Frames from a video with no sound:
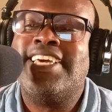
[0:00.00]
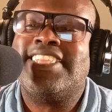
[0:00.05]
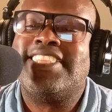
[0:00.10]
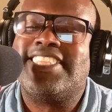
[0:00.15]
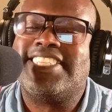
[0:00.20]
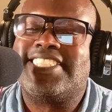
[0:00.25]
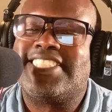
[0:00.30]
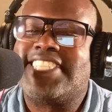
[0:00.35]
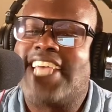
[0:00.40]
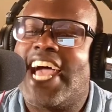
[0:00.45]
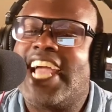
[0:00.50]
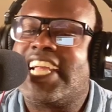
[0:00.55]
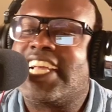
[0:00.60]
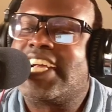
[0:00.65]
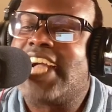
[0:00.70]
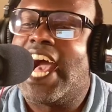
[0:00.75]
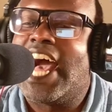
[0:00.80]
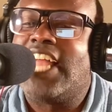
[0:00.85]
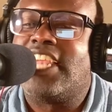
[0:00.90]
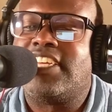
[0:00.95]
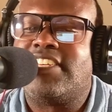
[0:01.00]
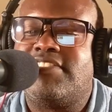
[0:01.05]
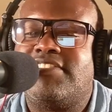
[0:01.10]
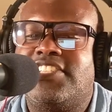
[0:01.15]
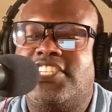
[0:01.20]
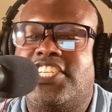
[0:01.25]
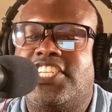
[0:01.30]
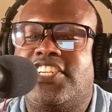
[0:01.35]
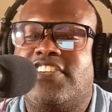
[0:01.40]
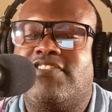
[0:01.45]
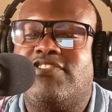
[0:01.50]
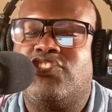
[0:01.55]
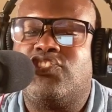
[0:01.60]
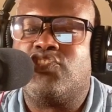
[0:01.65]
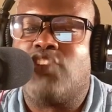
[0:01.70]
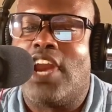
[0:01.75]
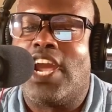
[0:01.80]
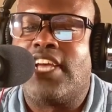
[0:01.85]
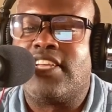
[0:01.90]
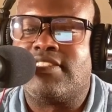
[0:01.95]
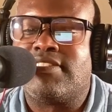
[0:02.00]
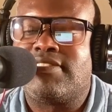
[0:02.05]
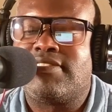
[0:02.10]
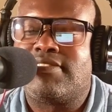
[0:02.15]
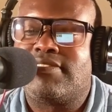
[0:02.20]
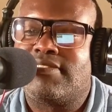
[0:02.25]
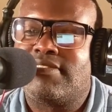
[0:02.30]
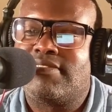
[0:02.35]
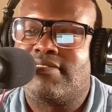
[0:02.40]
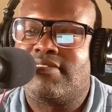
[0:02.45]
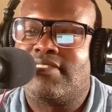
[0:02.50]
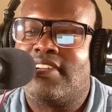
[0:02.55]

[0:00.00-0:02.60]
The psychology of dress